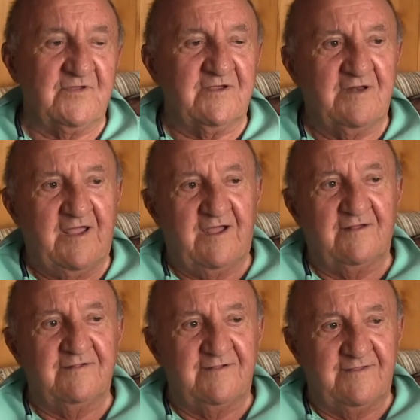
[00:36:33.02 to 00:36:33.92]
the
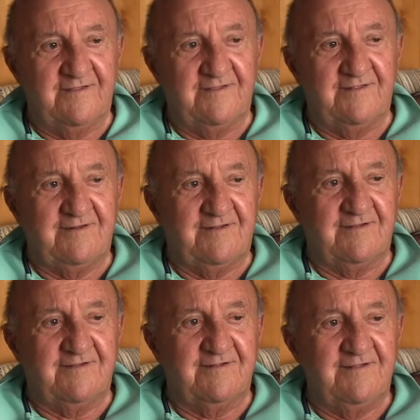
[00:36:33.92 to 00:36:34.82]
canal and
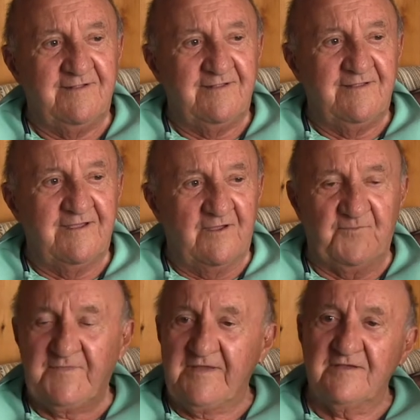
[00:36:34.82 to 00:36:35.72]
uh, up
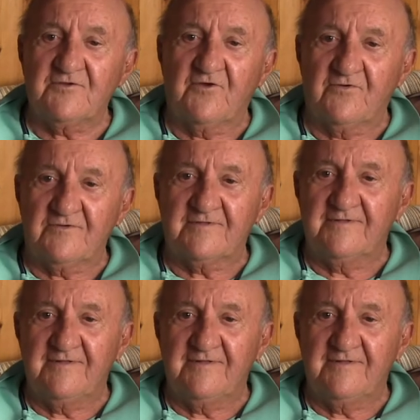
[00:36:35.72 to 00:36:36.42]
the East Coast,